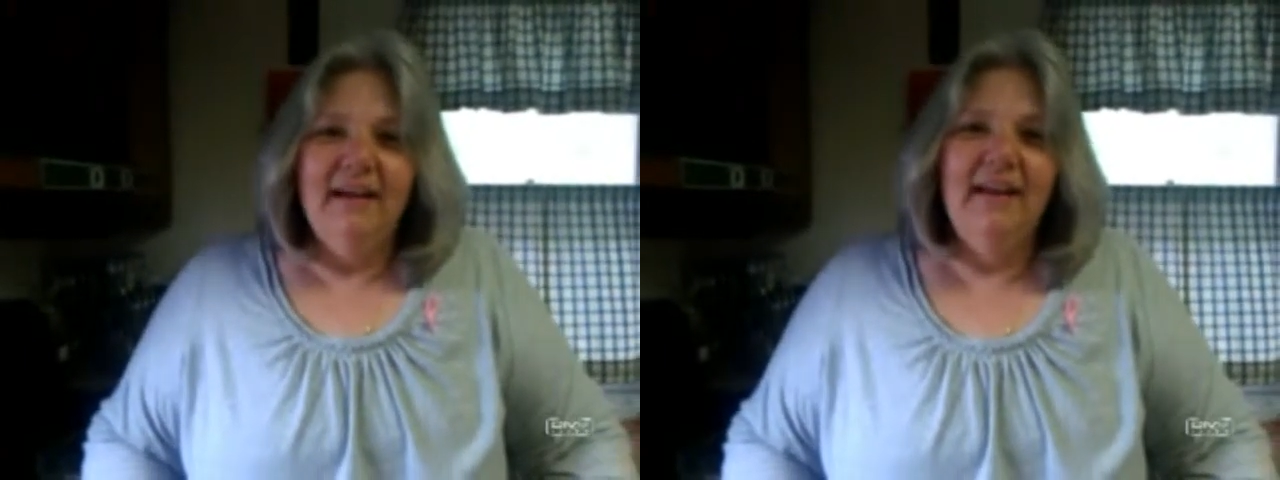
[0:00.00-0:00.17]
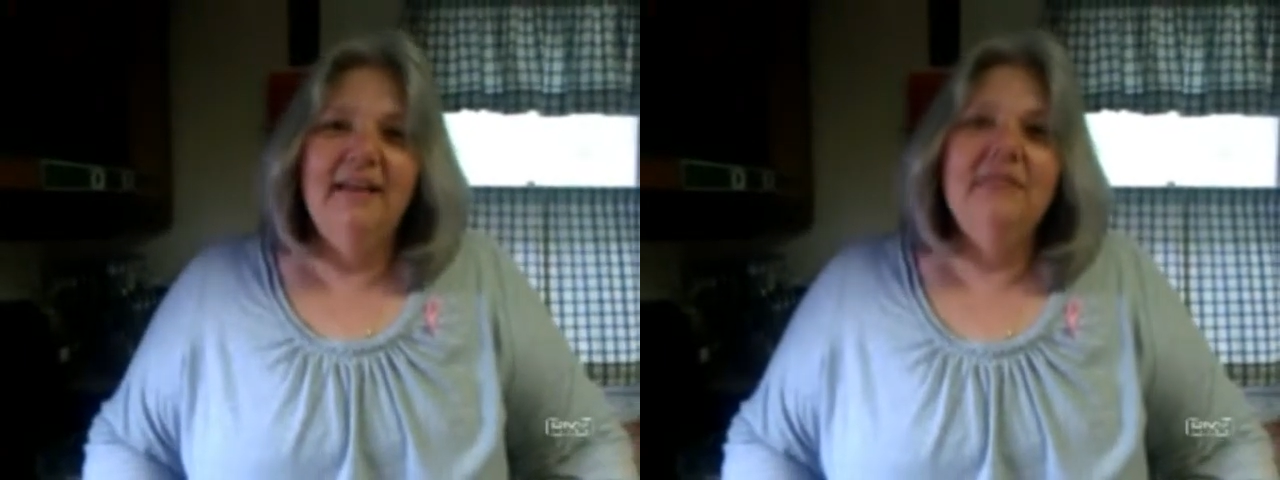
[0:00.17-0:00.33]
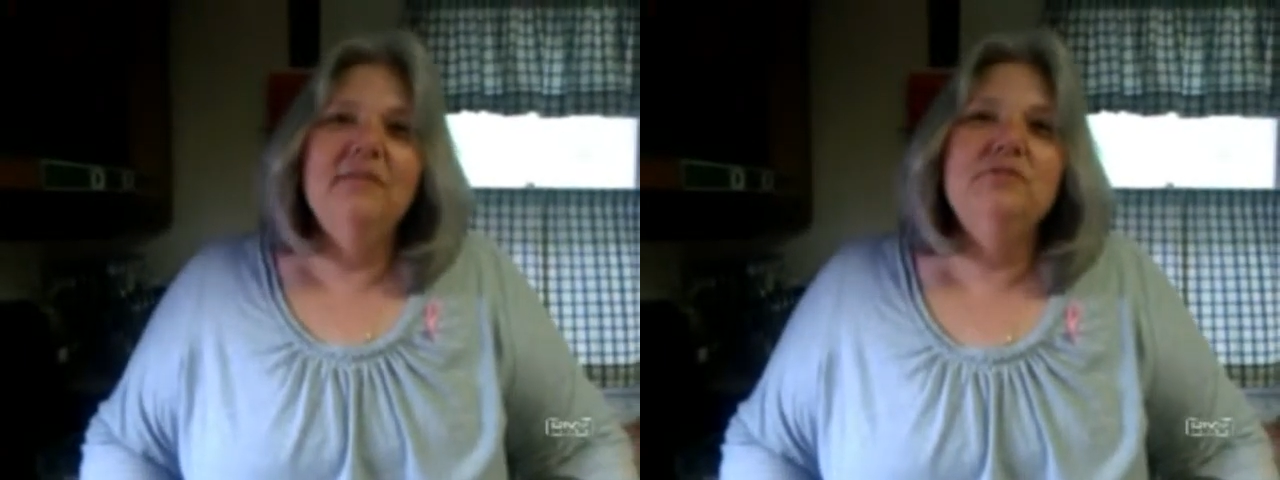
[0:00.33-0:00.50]

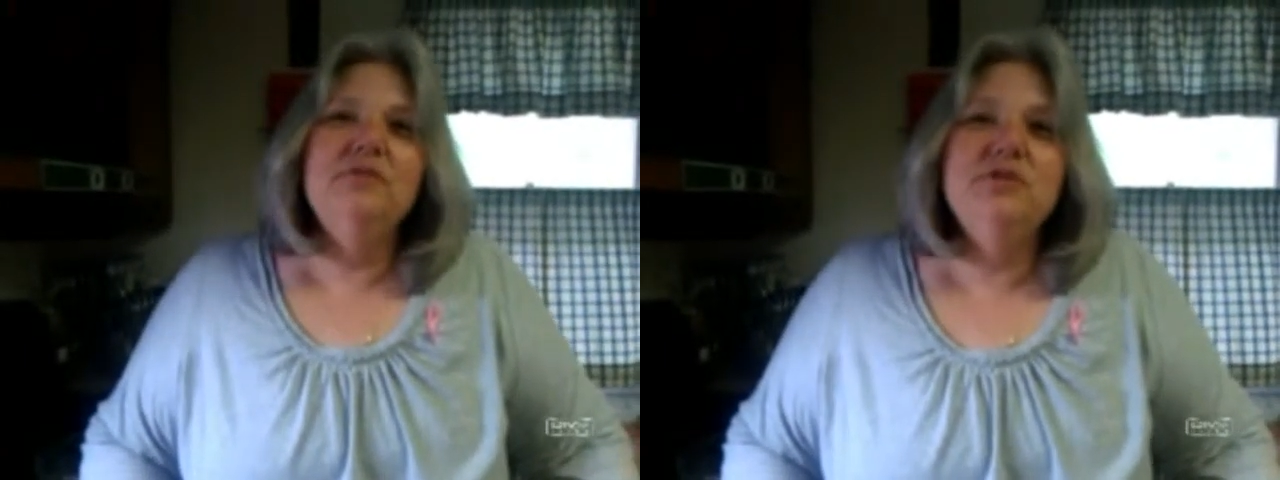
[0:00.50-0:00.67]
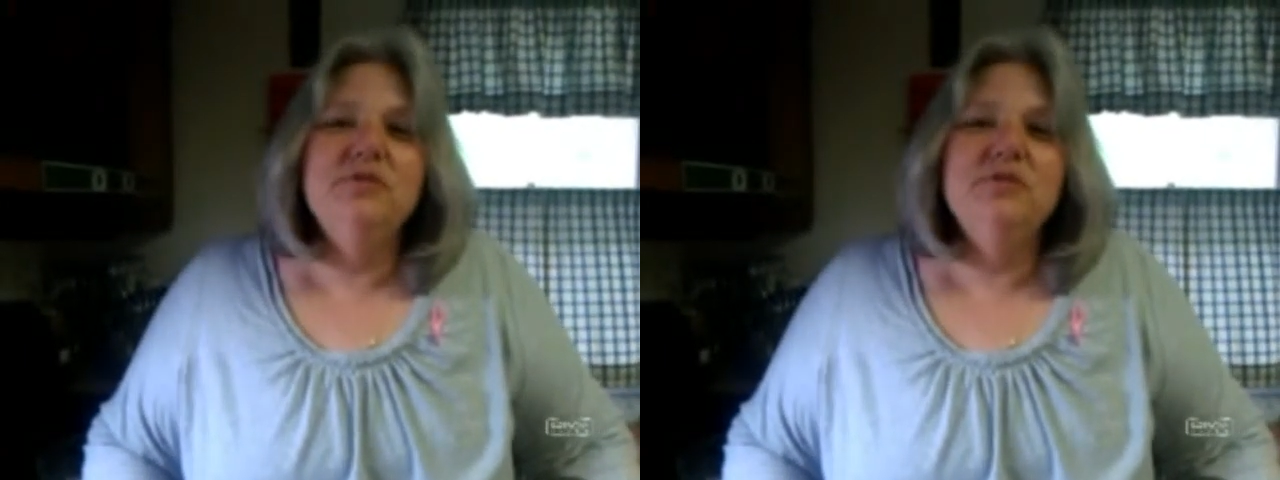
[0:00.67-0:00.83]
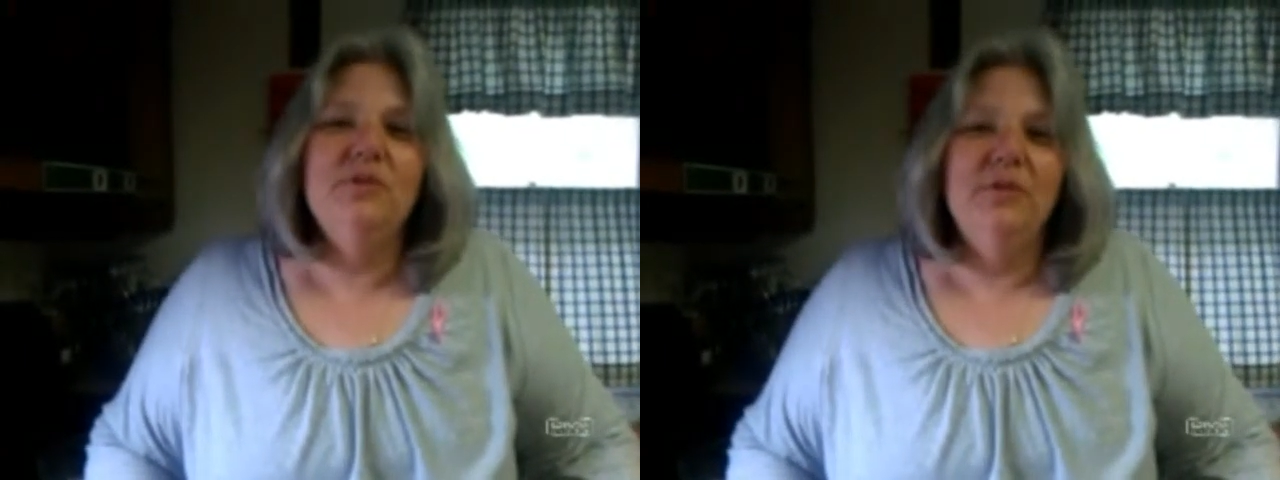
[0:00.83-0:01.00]
I let them
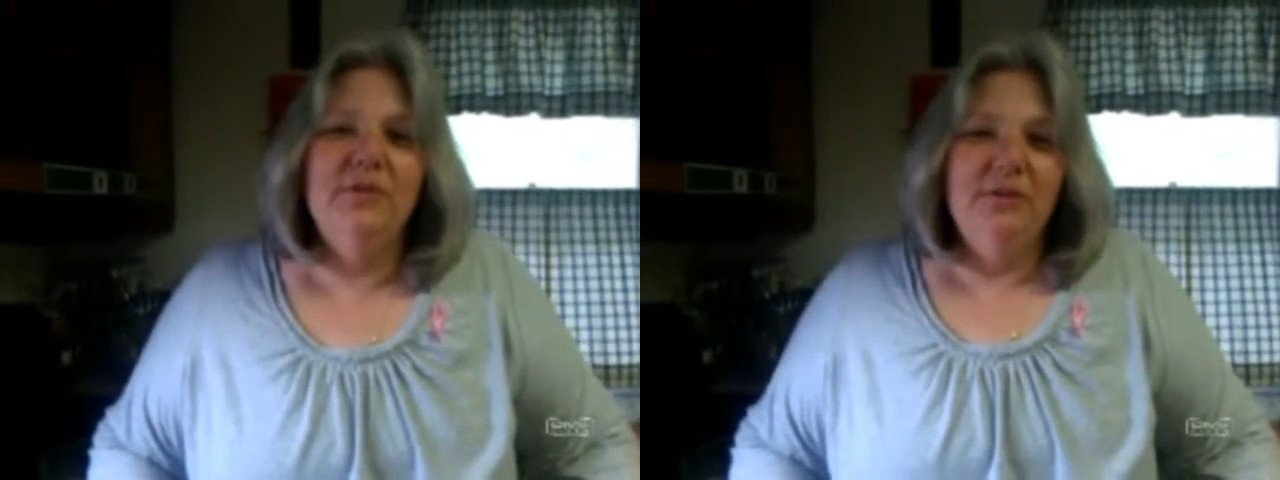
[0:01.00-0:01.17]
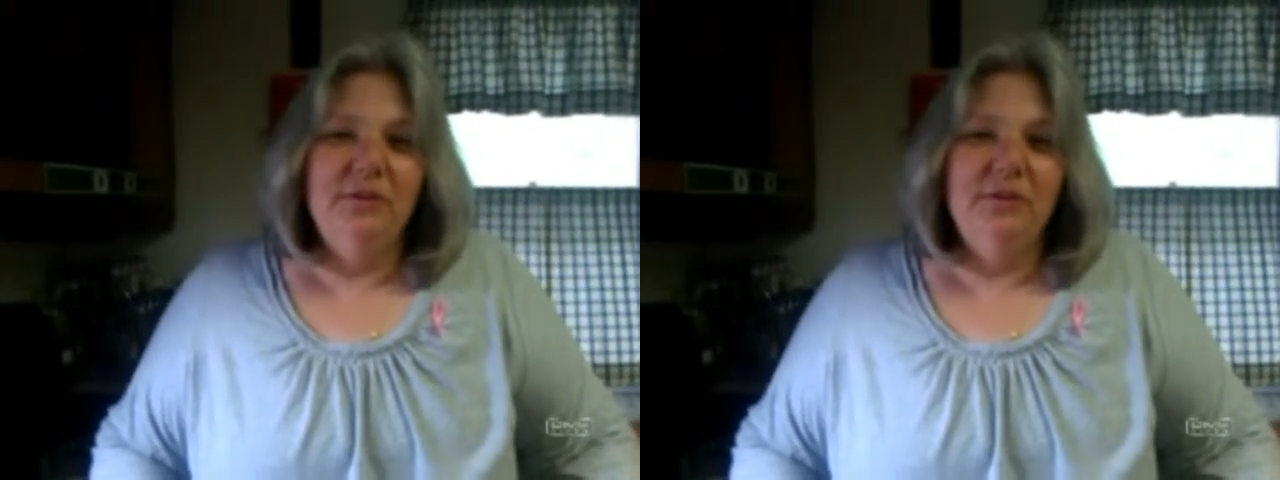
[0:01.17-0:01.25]
choose their own